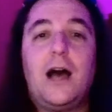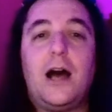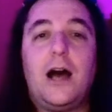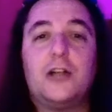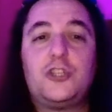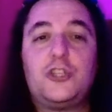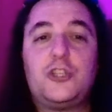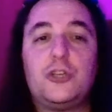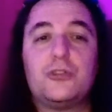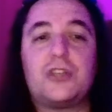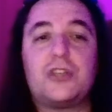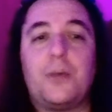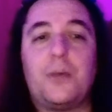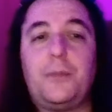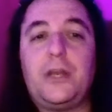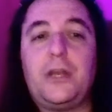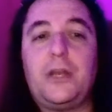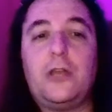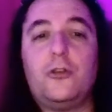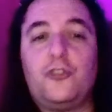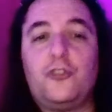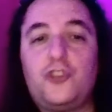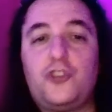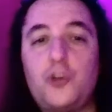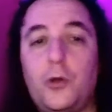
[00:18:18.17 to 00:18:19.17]
choose somebody
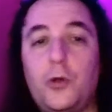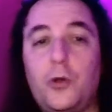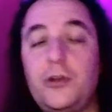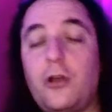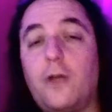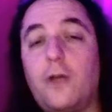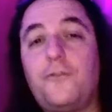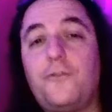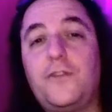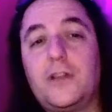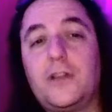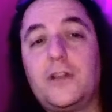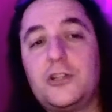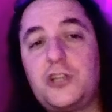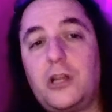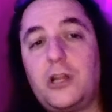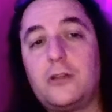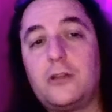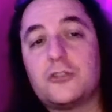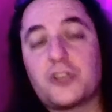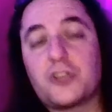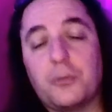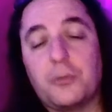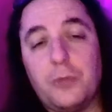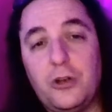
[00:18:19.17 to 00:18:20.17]
who's joined our
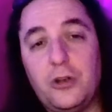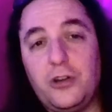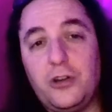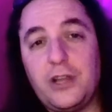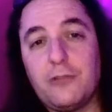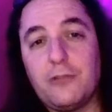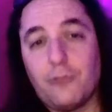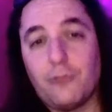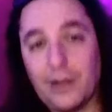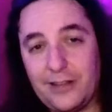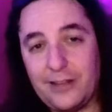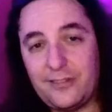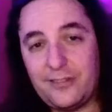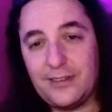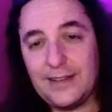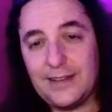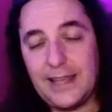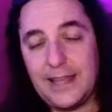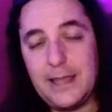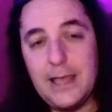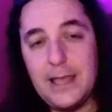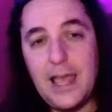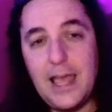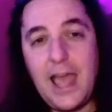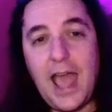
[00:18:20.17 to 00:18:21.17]
Philagelos community
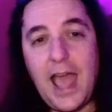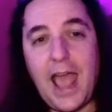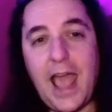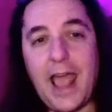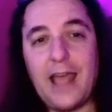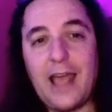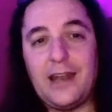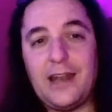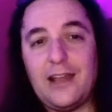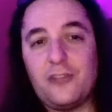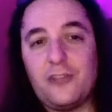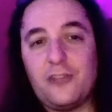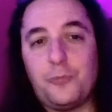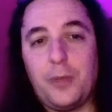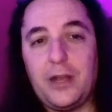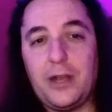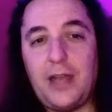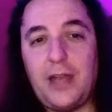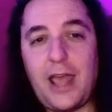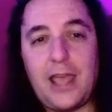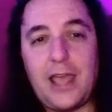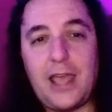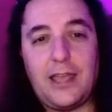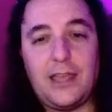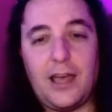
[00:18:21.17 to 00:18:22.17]
recently and has been
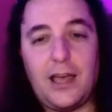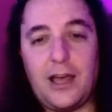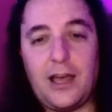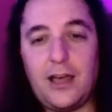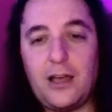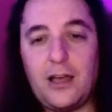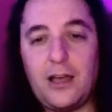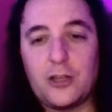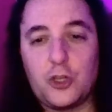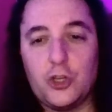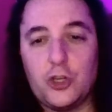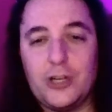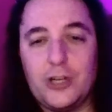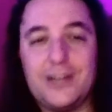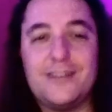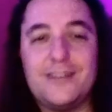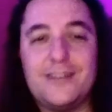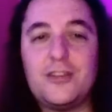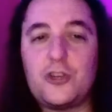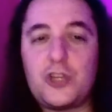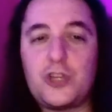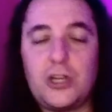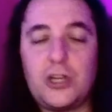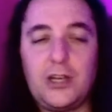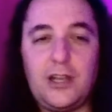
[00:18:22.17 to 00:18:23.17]
a good
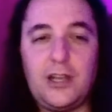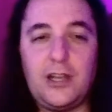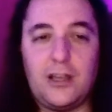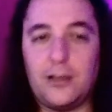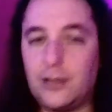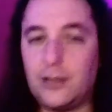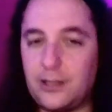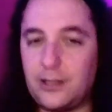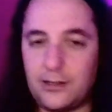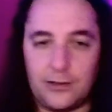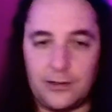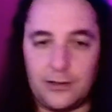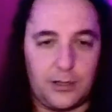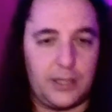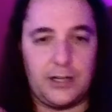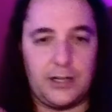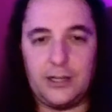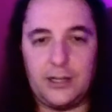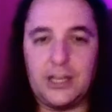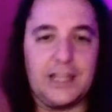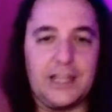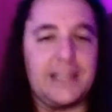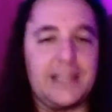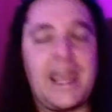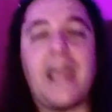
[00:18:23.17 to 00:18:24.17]
addition,
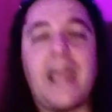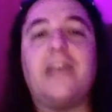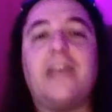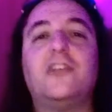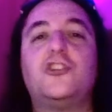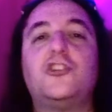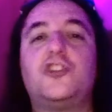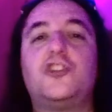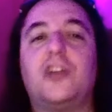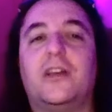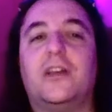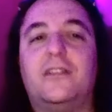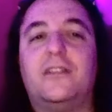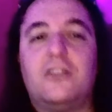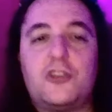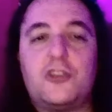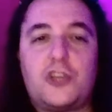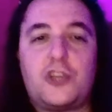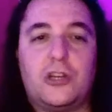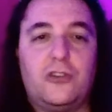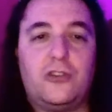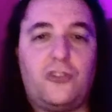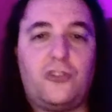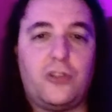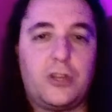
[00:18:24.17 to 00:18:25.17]
an engaged
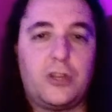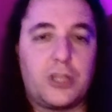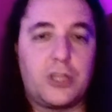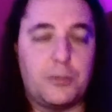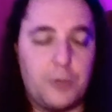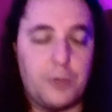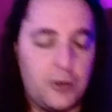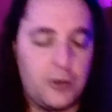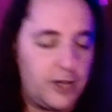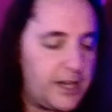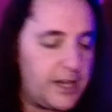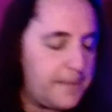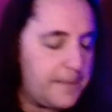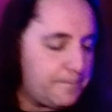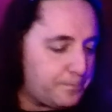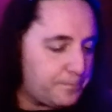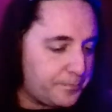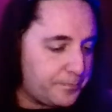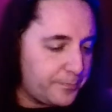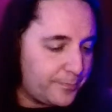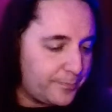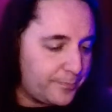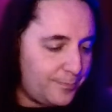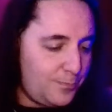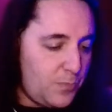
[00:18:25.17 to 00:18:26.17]
addition to the community.
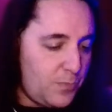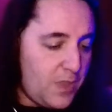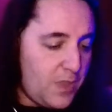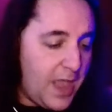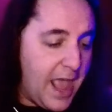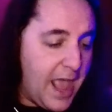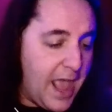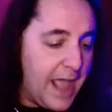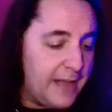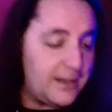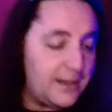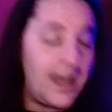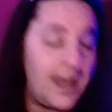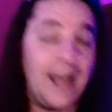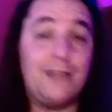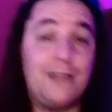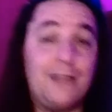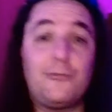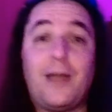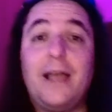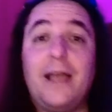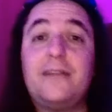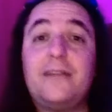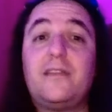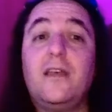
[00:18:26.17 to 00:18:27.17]
And I
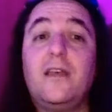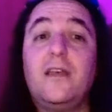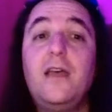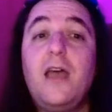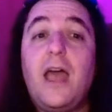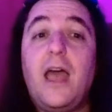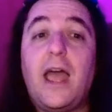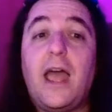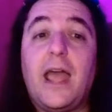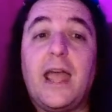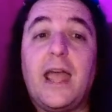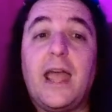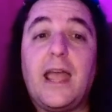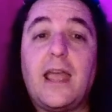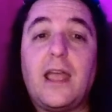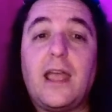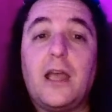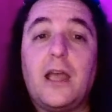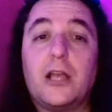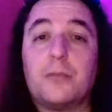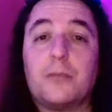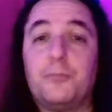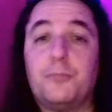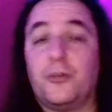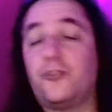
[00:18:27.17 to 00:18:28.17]
write a
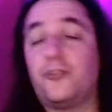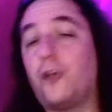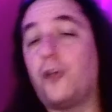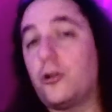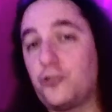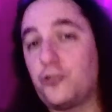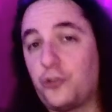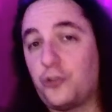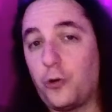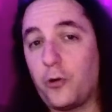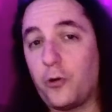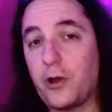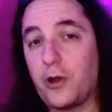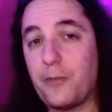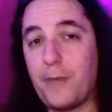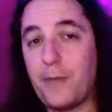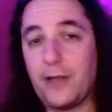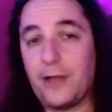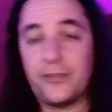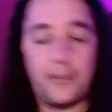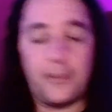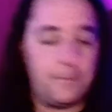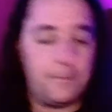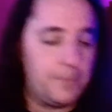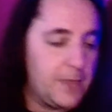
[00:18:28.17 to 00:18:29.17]
bizarre story
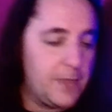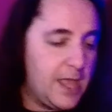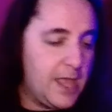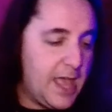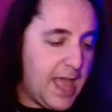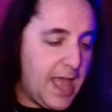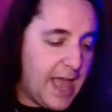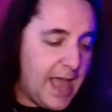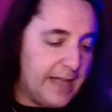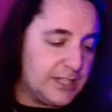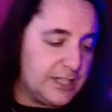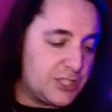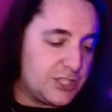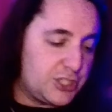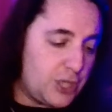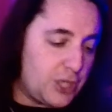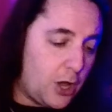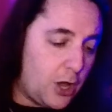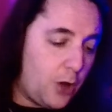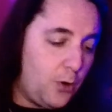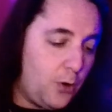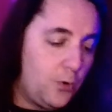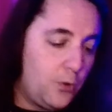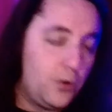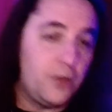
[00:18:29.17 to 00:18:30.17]
about them. And
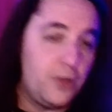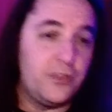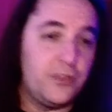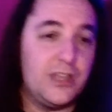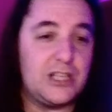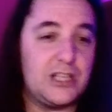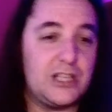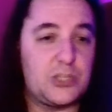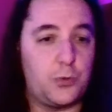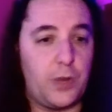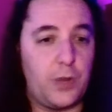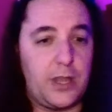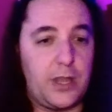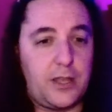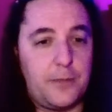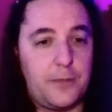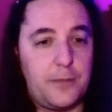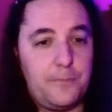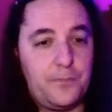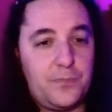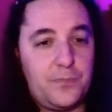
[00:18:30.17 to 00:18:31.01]
so this week,